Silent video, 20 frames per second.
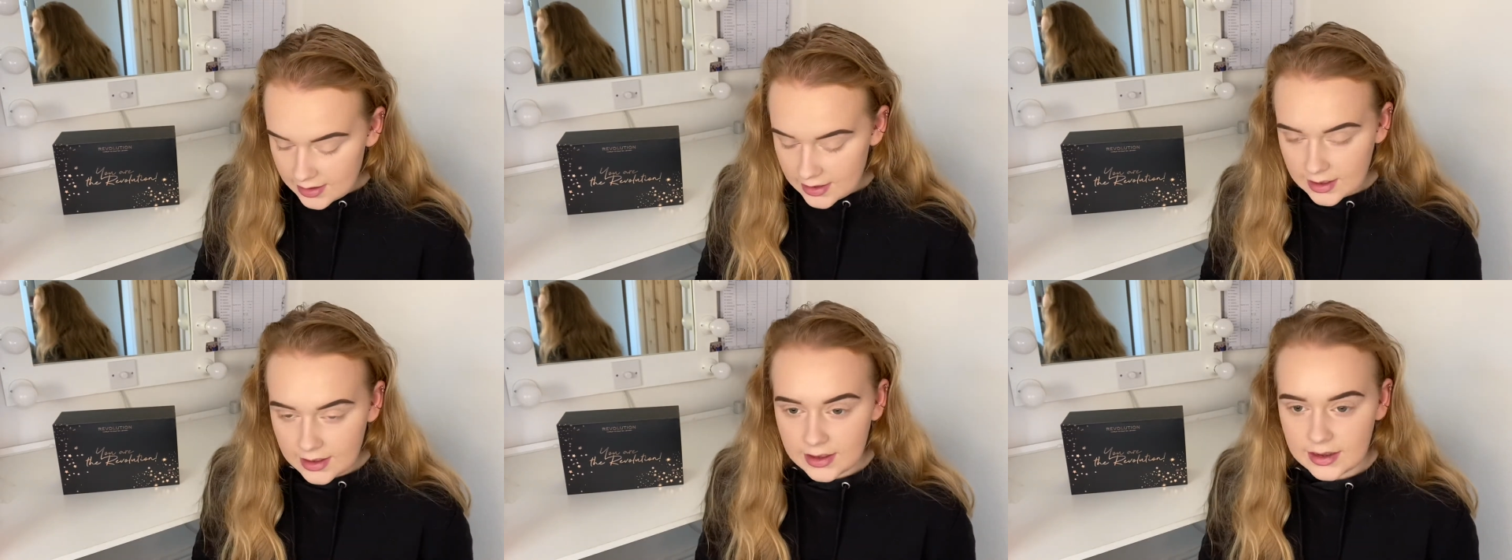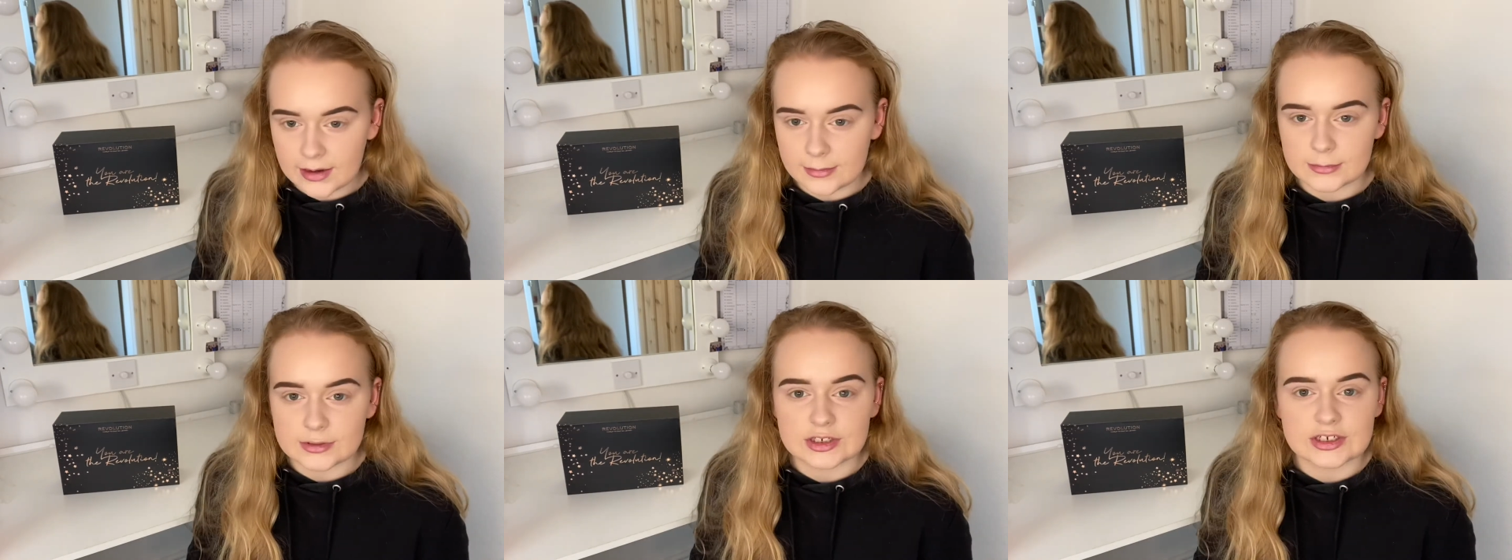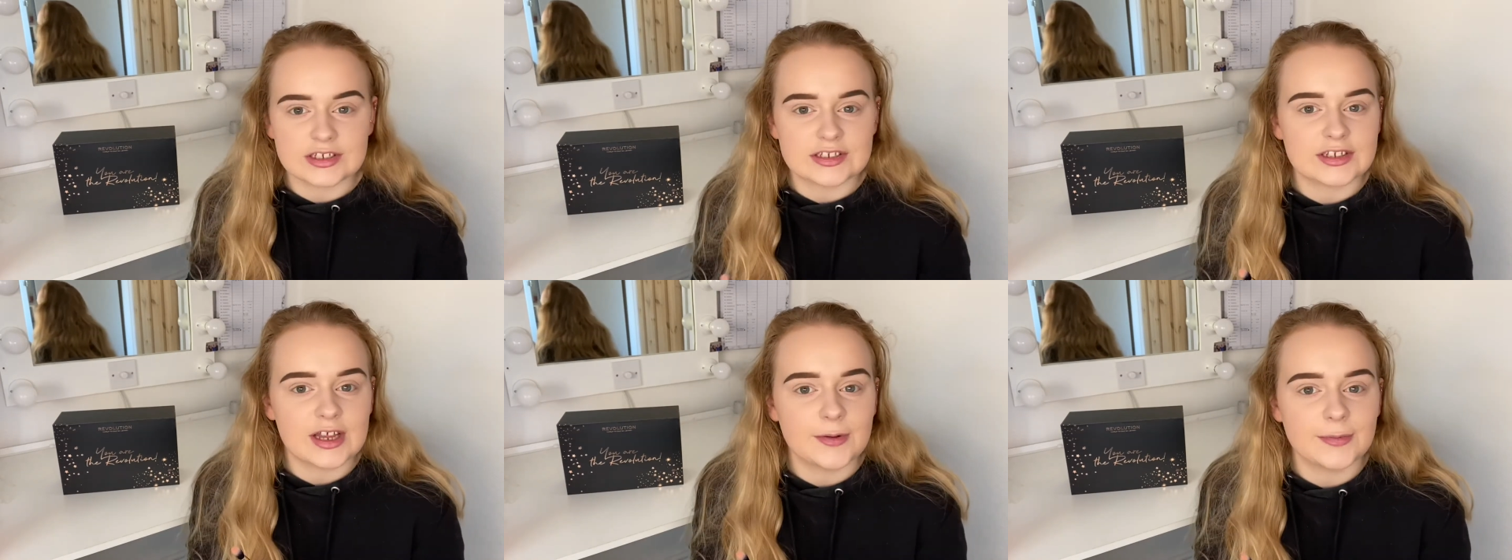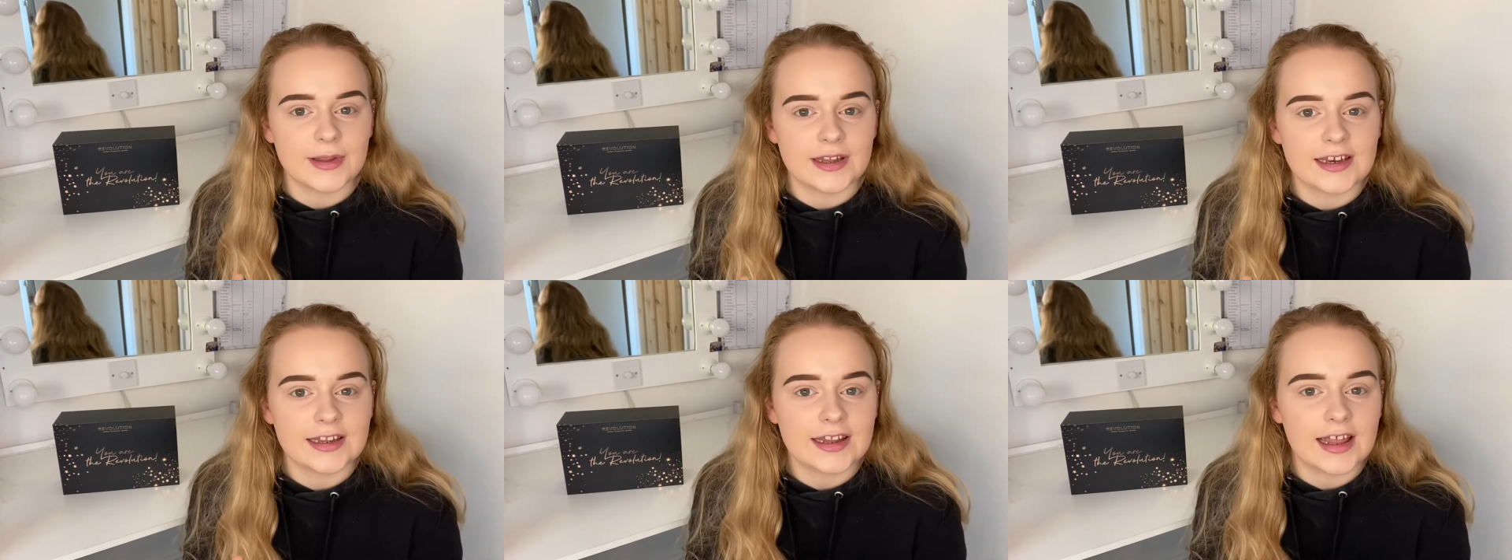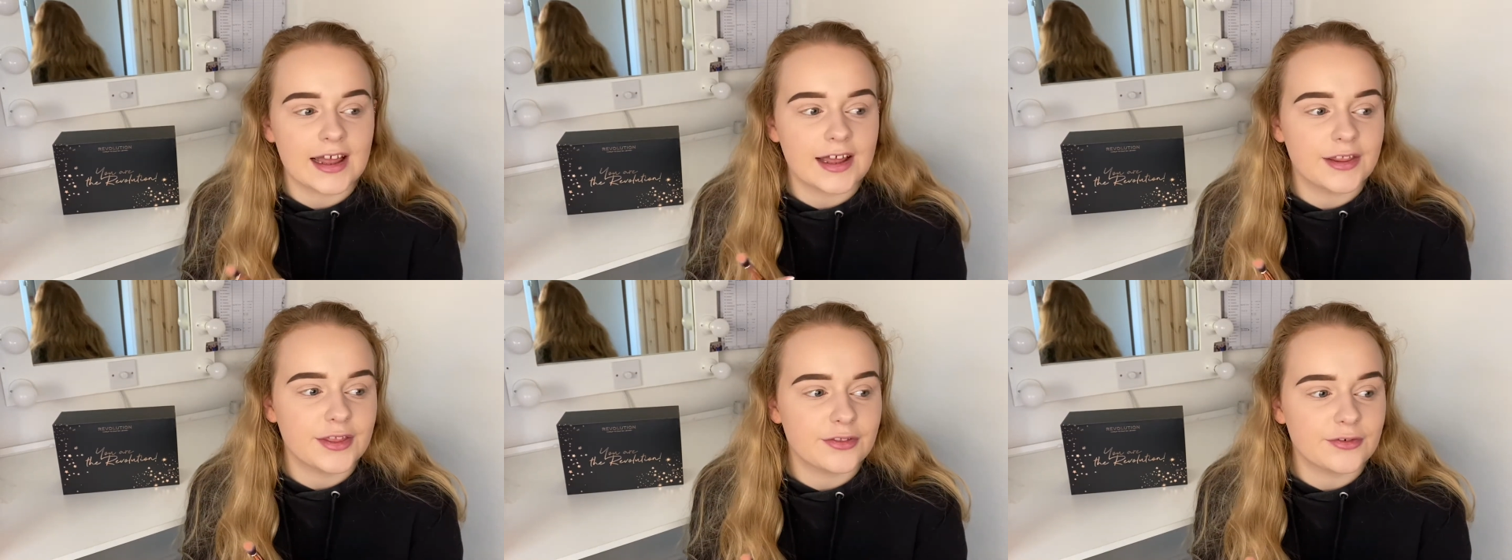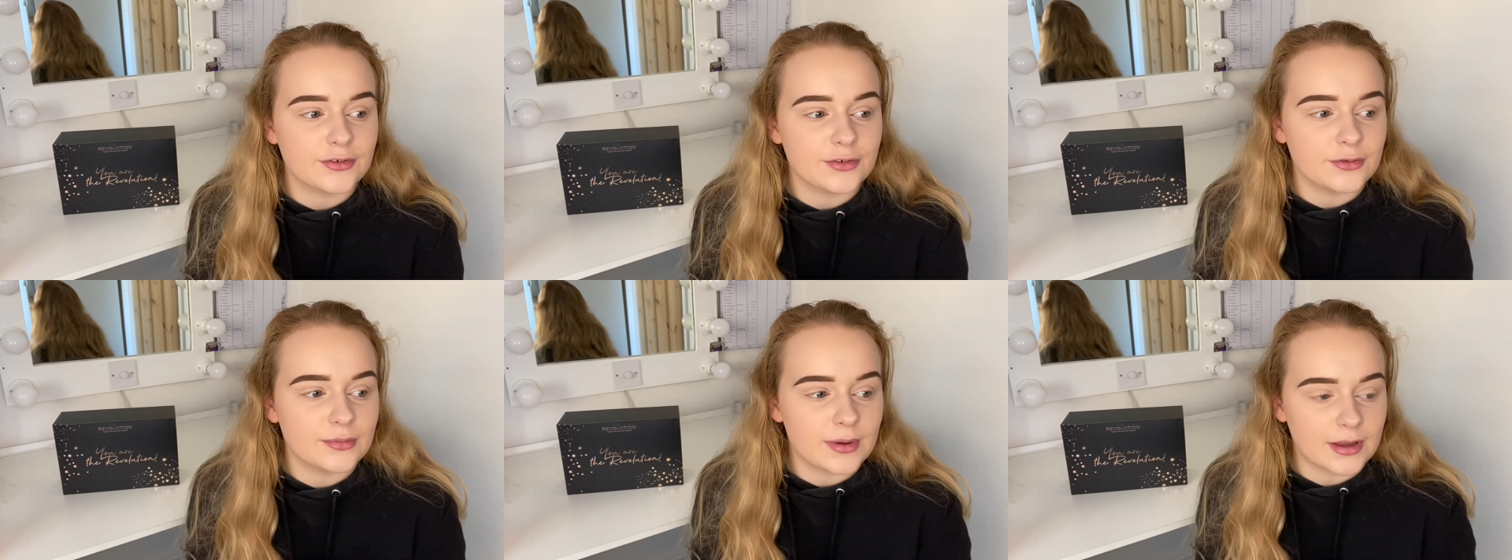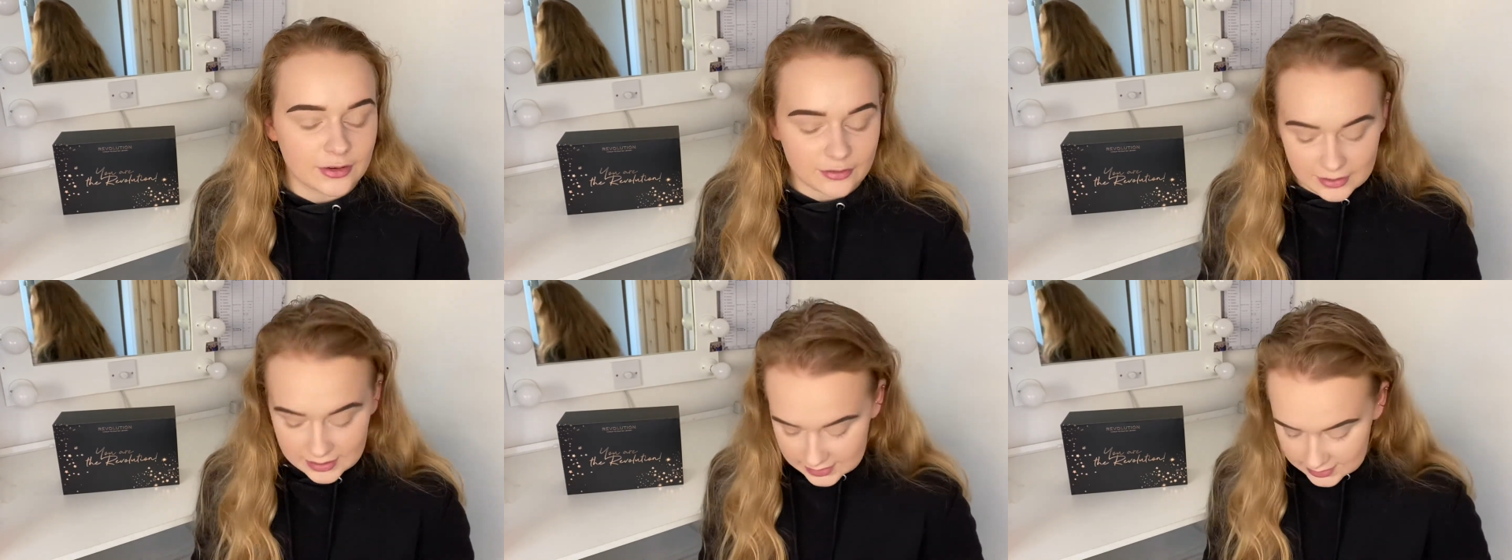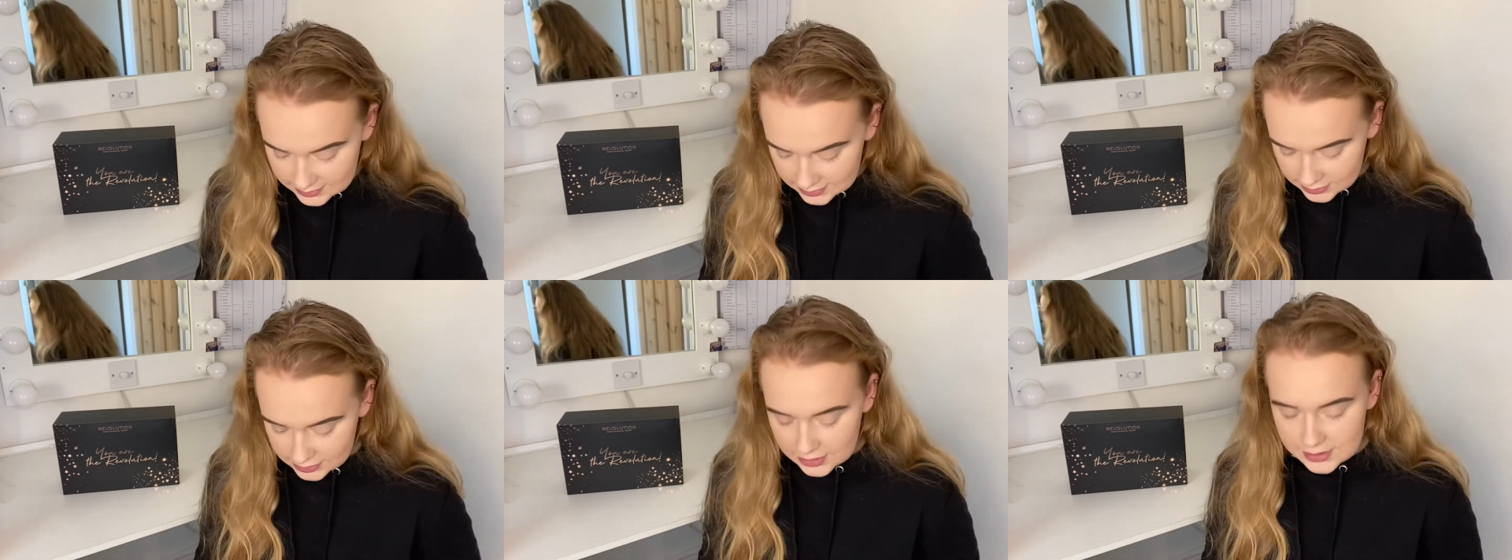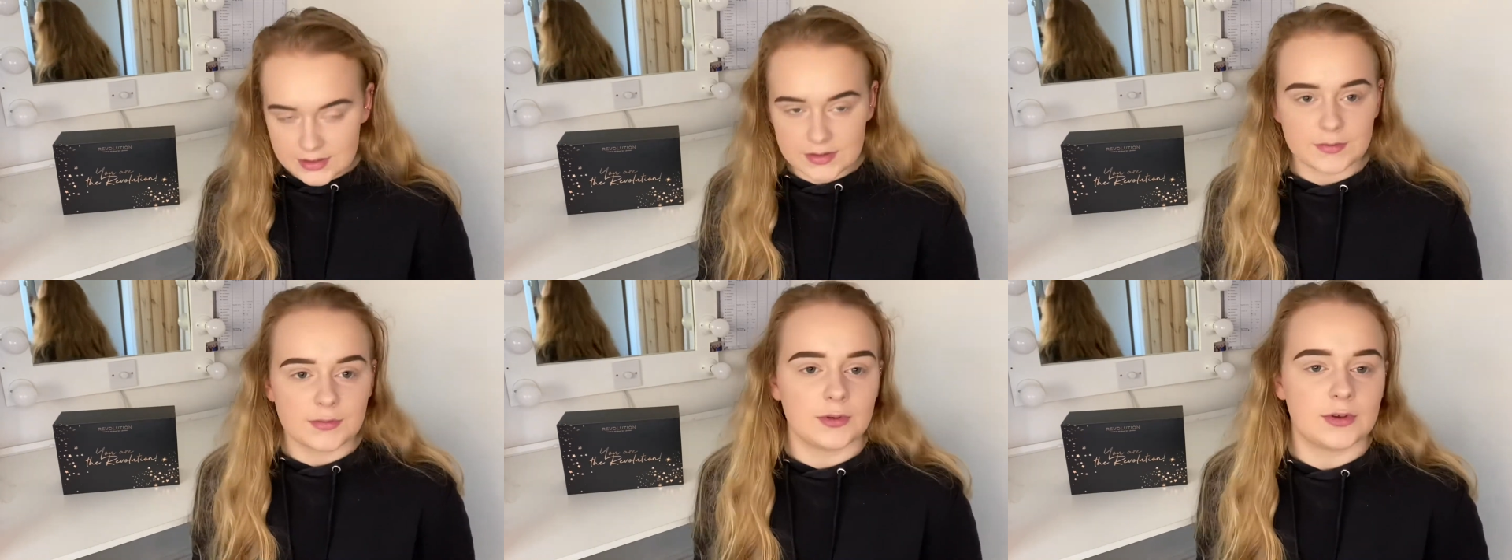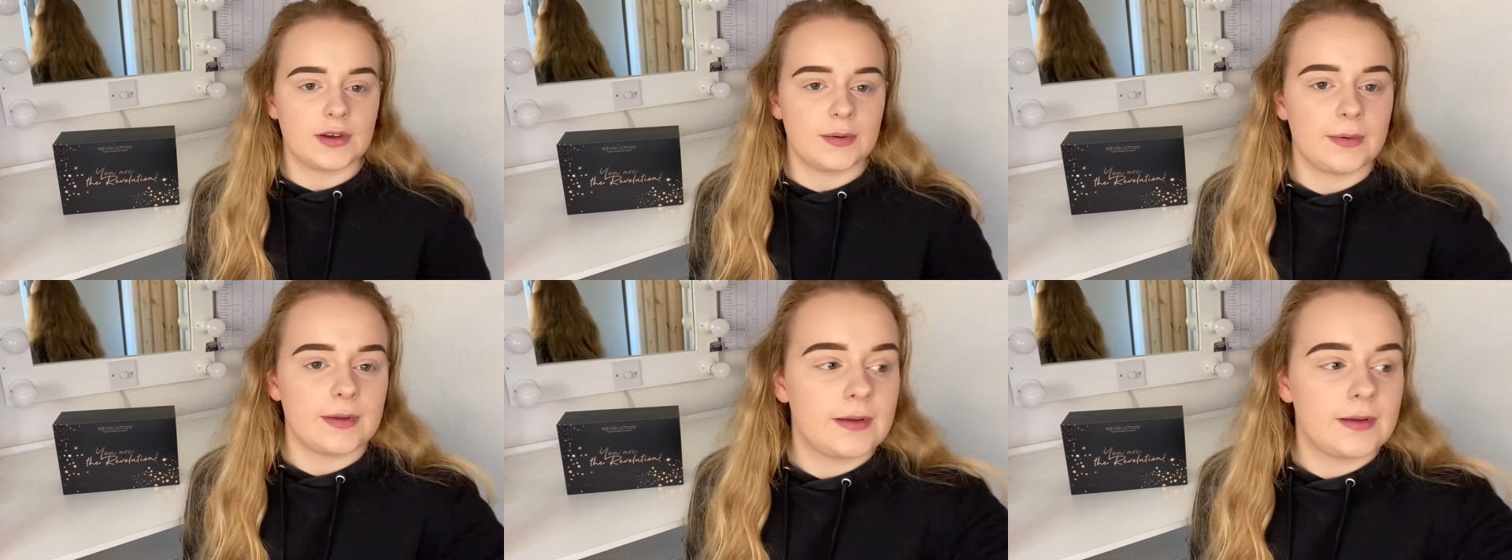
and I'm just going to start blending that through my crease. Shall I zoom you in a bit?